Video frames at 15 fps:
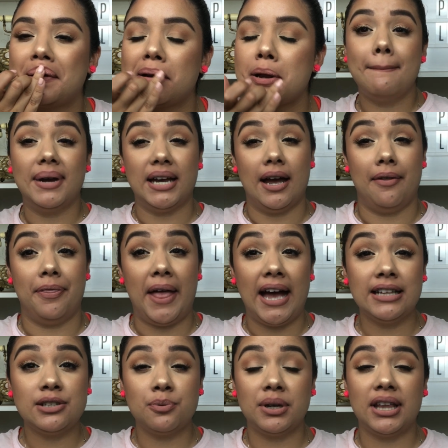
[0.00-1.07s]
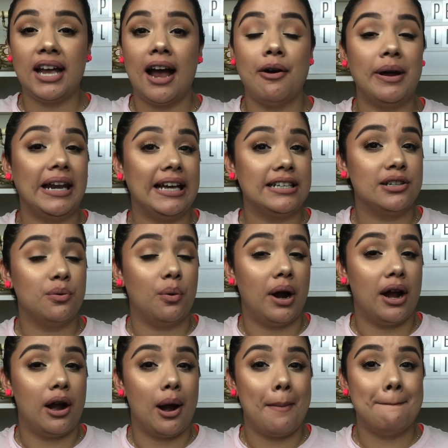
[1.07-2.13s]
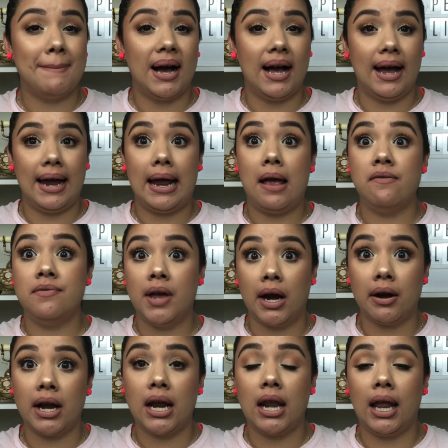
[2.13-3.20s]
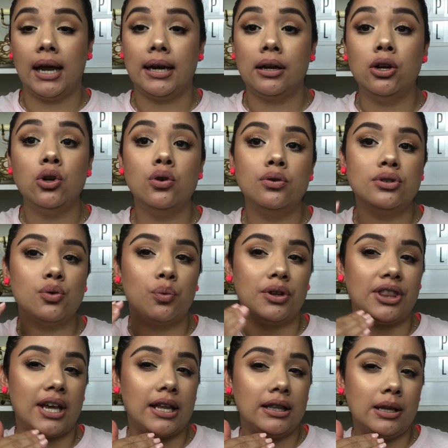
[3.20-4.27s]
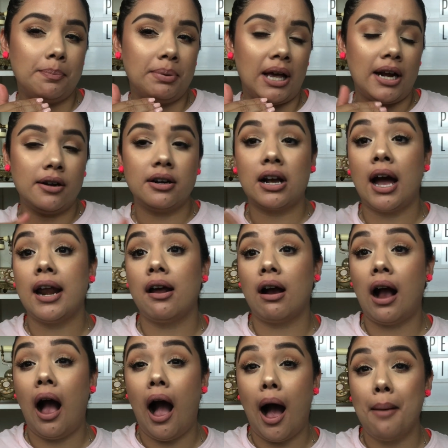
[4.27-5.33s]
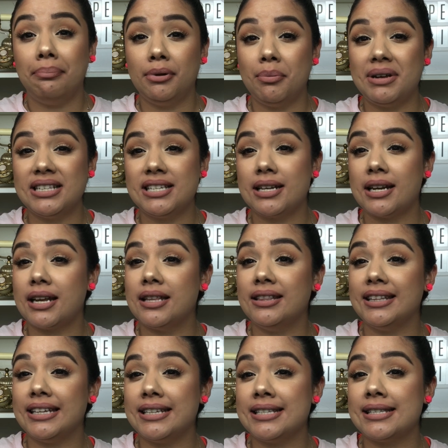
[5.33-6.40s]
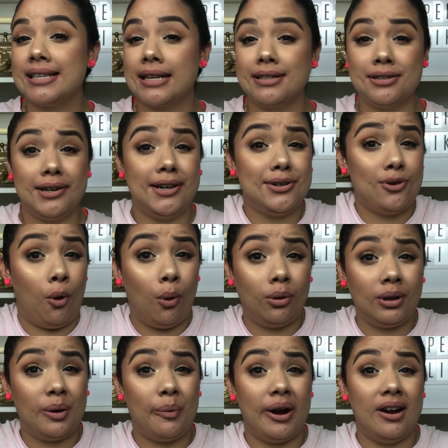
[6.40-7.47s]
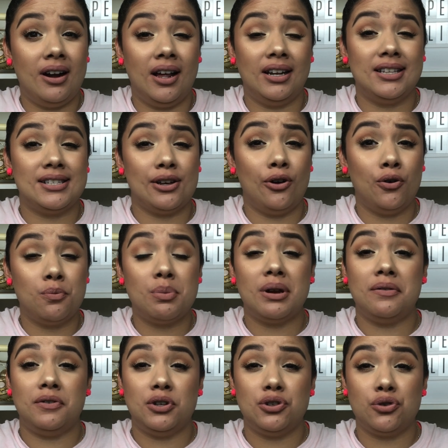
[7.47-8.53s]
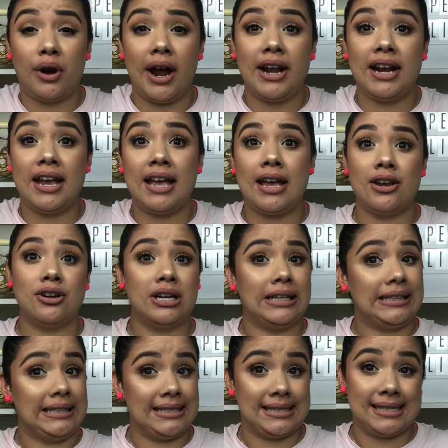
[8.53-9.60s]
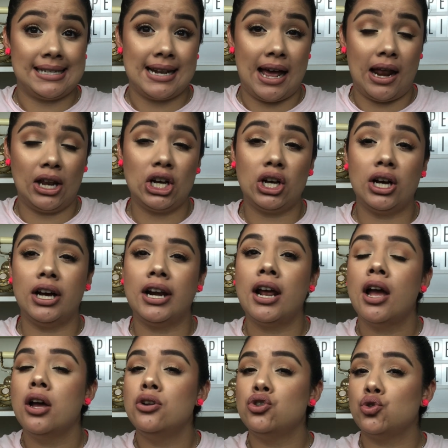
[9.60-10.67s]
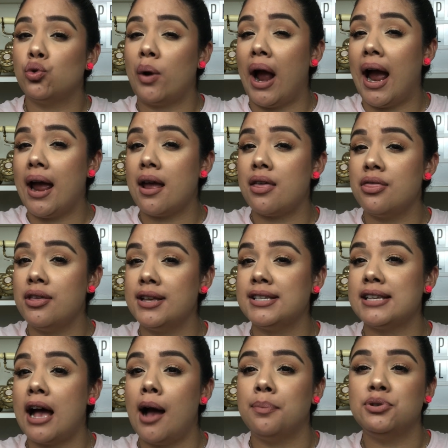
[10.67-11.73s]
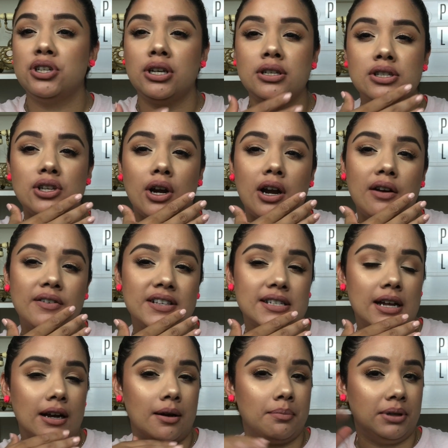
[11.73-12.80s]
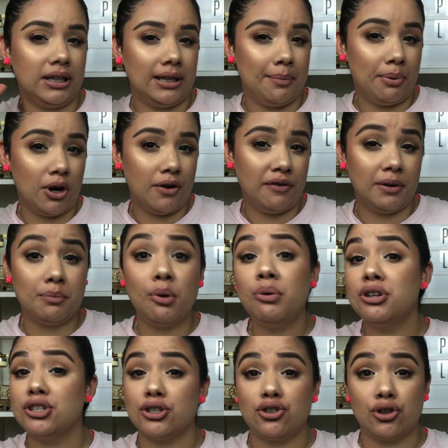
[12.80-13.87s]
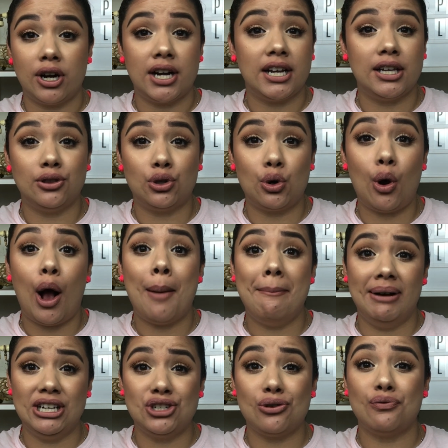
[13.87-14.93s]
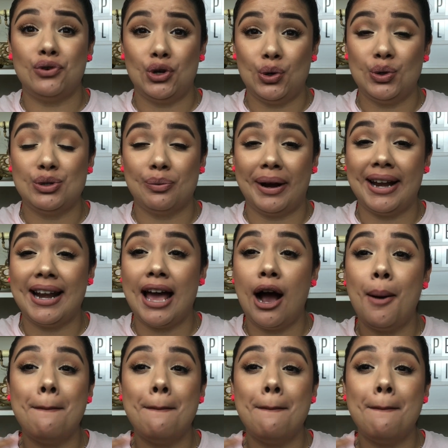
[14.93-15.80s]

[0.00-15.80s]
But yeah, that's really how I like to wear my very light nudes, with a lip liner to kind of complement it in the center. You can totally wear it on its own, but if you tried it and you're like, this does not look good, try this option. Sorry if it's not completely perfect, but we're just trying to get through a bunch of nudes right now.